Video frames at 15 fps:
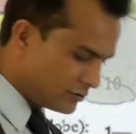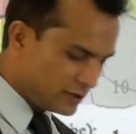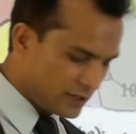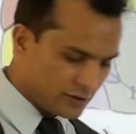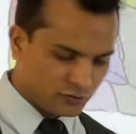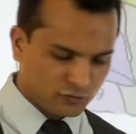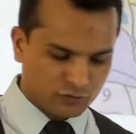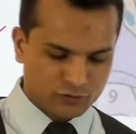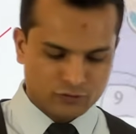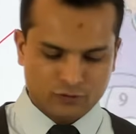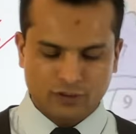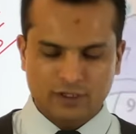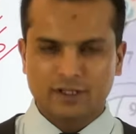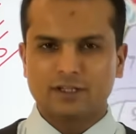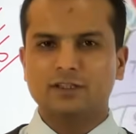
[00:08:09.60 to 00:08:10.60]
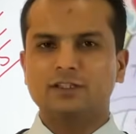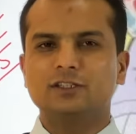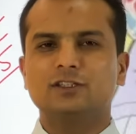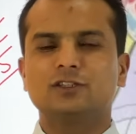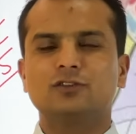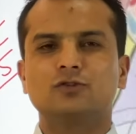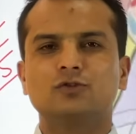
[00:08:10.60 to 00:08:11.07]
just shown you. This
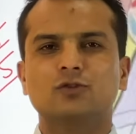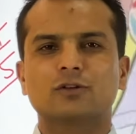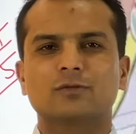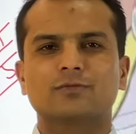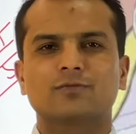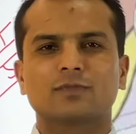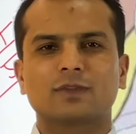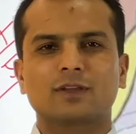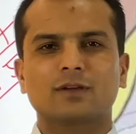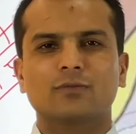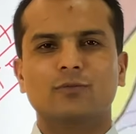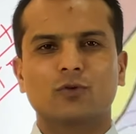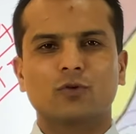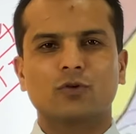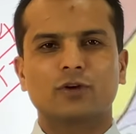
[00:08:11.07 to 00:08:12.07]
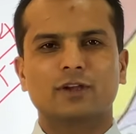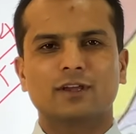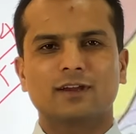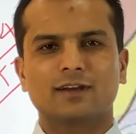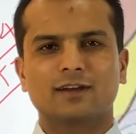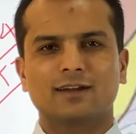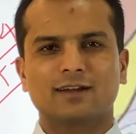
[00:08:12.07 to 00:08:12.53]
is your
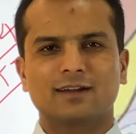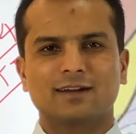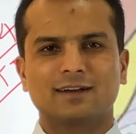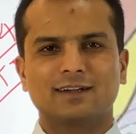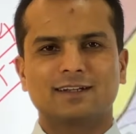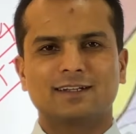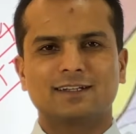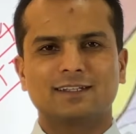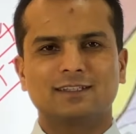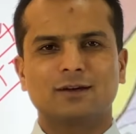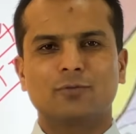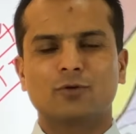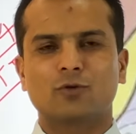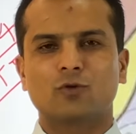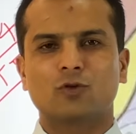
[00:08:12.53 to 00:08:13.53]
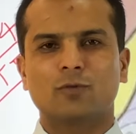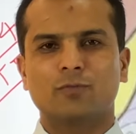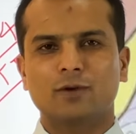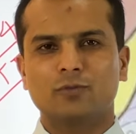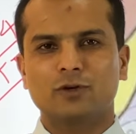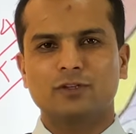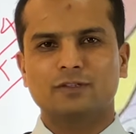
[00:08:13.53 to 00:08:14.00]
bronchial tree, the
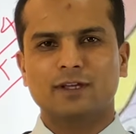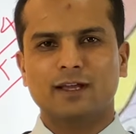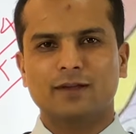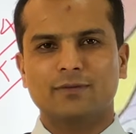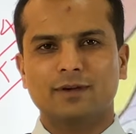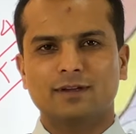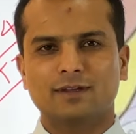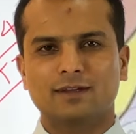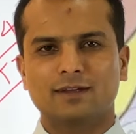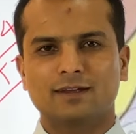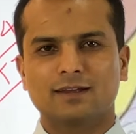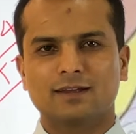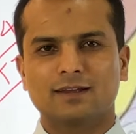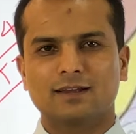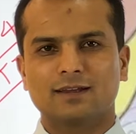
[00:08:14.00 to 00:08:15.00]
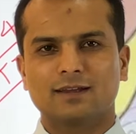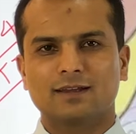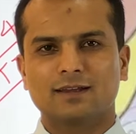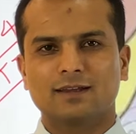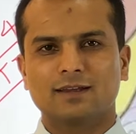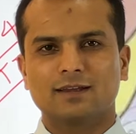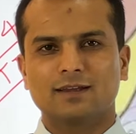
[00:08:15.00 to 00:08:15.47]
bronchopulmonary segment,
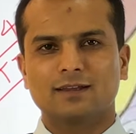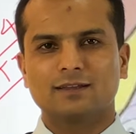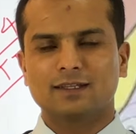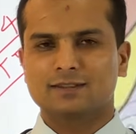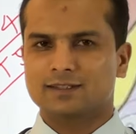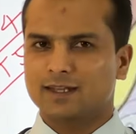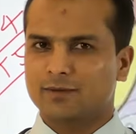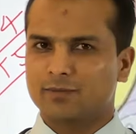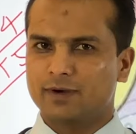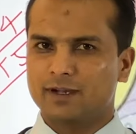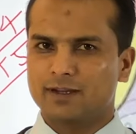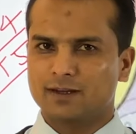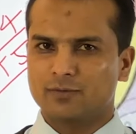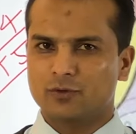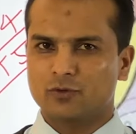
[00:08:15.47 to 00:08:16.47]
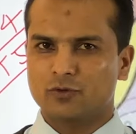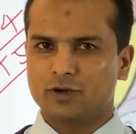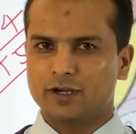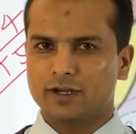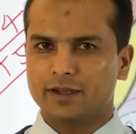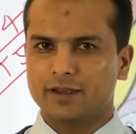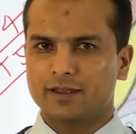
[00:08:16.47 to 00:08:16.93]
the segmental
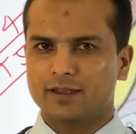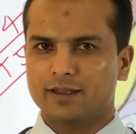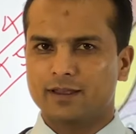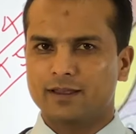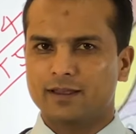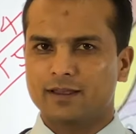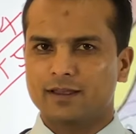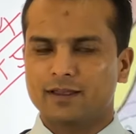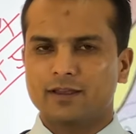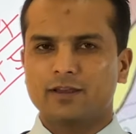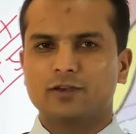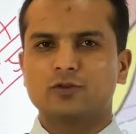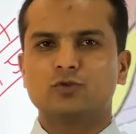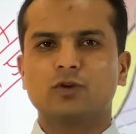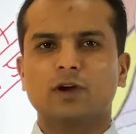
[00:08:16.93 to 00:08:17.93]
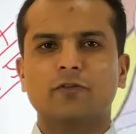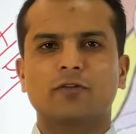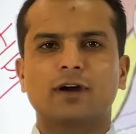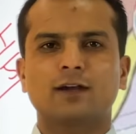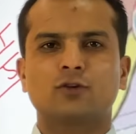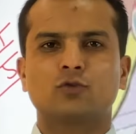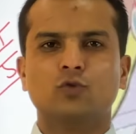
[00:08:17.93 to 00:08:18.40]
bronchi. You have
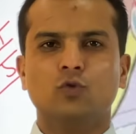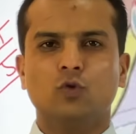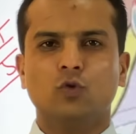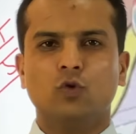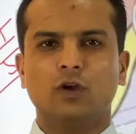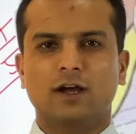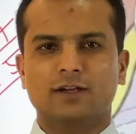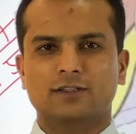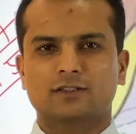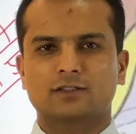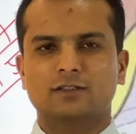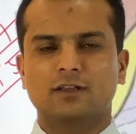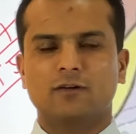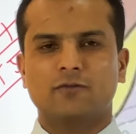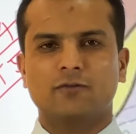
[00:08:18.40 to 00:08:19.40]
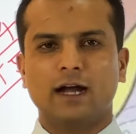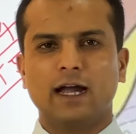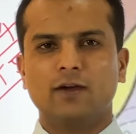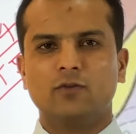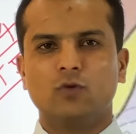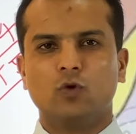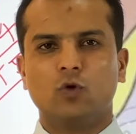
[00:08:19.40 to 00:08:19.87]
got 2 lungs, the
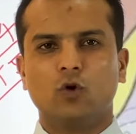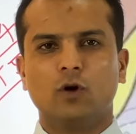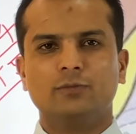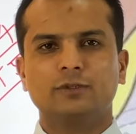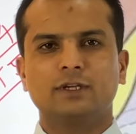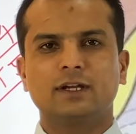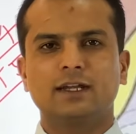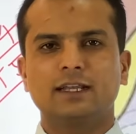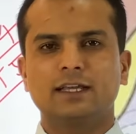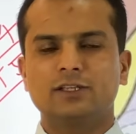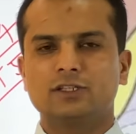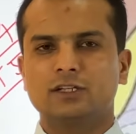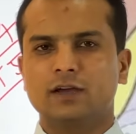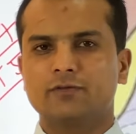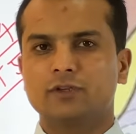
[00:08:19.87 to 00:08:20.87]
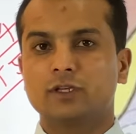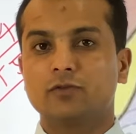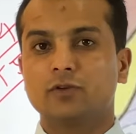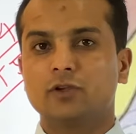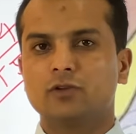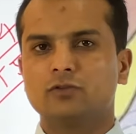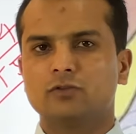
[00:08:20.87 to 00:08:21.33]
5 lobes, and nature have
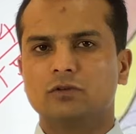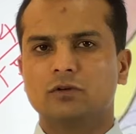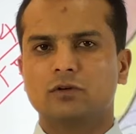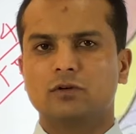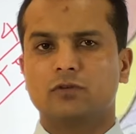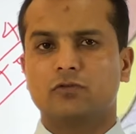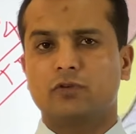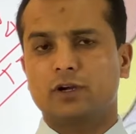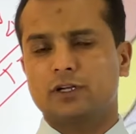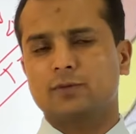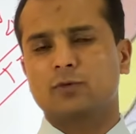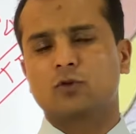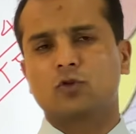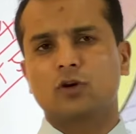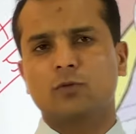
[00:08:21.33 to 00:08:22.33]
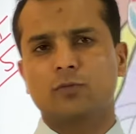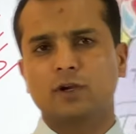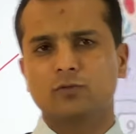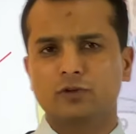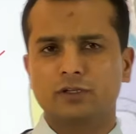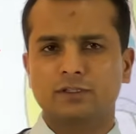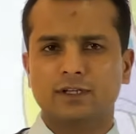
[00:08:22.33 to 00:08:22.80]
given you 20
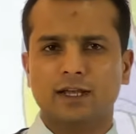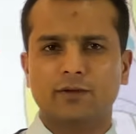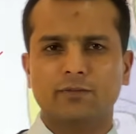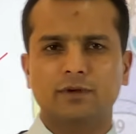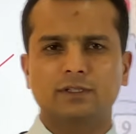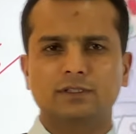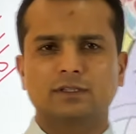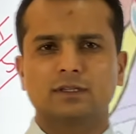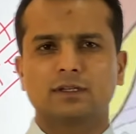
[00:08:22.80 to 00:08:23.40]
bronchopulmonary segments,